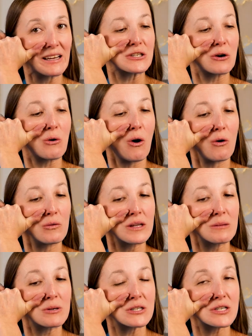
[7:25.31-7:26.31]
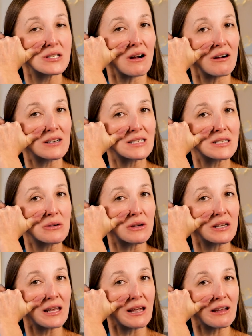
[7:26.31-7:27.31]
So only push as hard as you
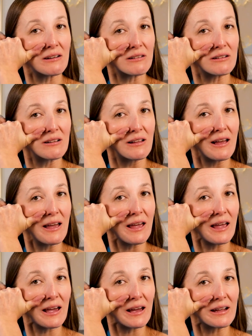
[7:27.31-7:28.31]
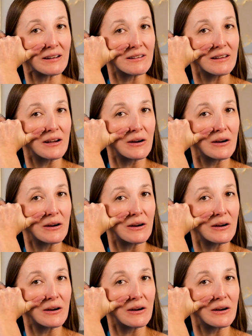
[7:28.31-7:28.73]
can handle, and